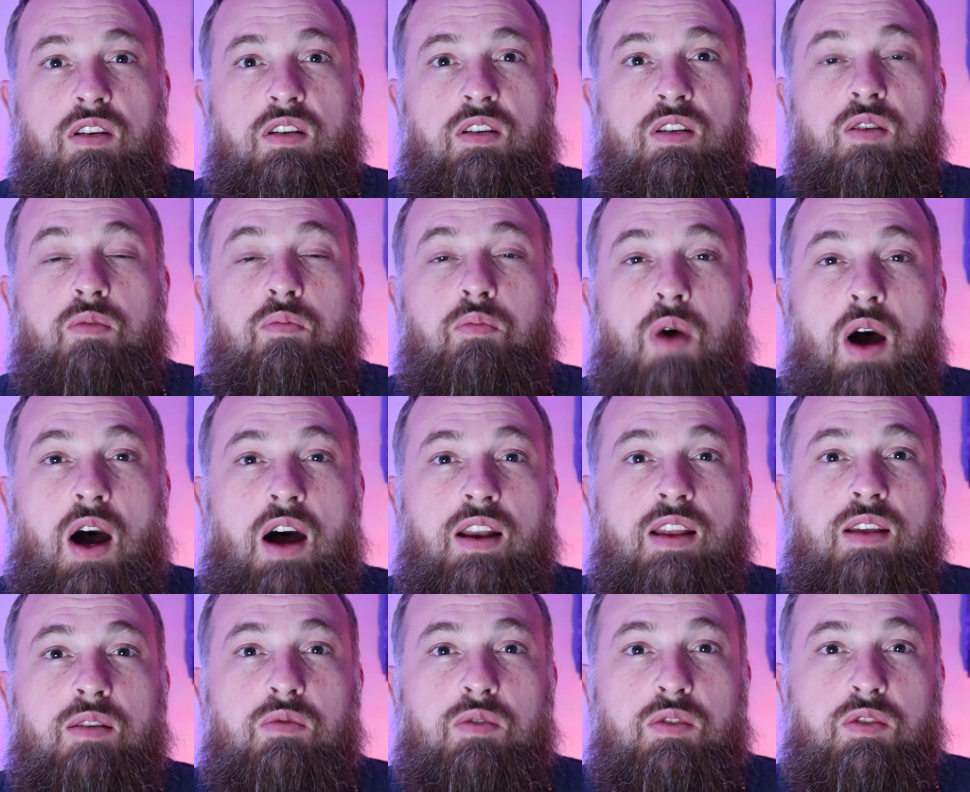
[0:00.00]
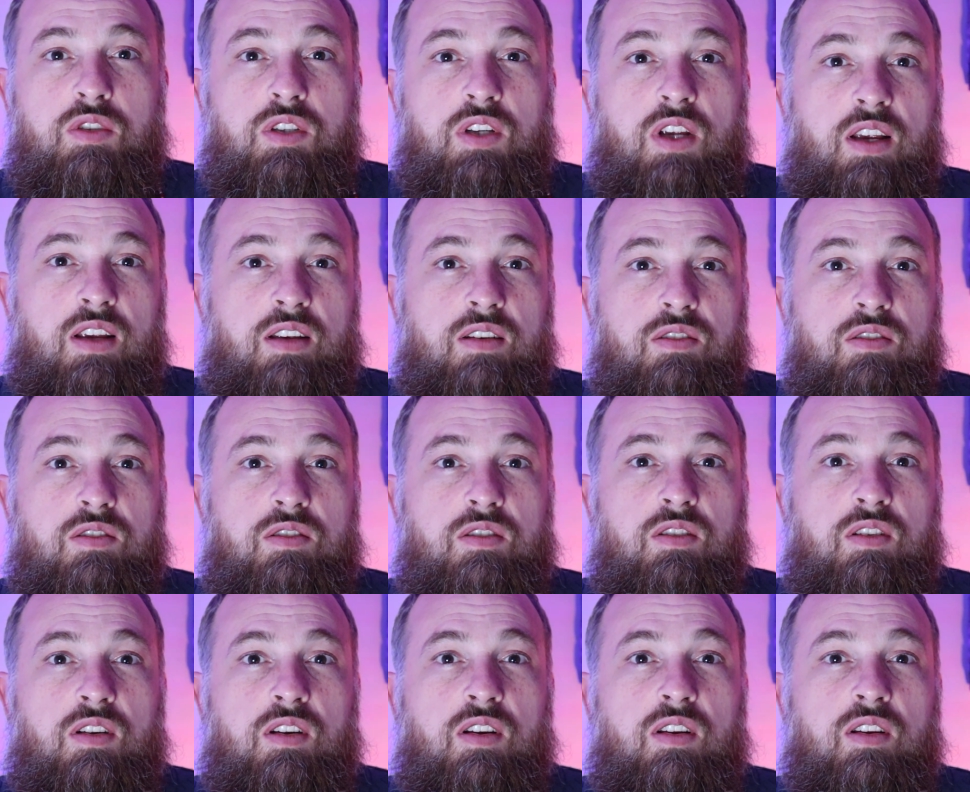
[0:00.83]
Your body will change.
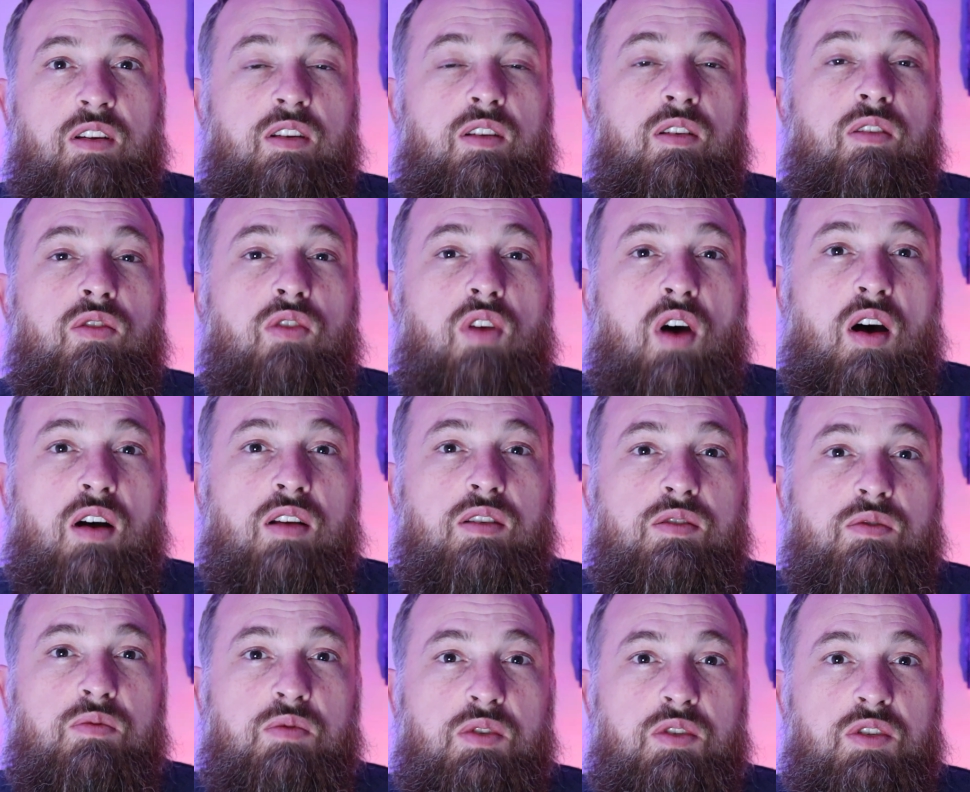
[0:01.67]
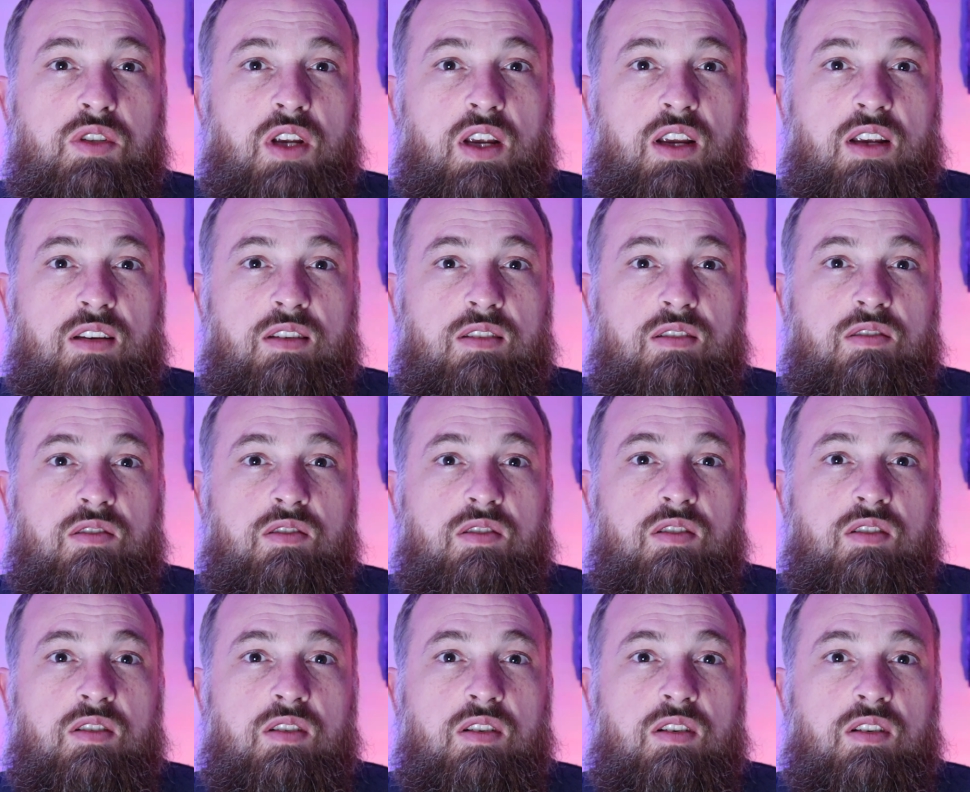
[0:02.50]
Your thoughts will change.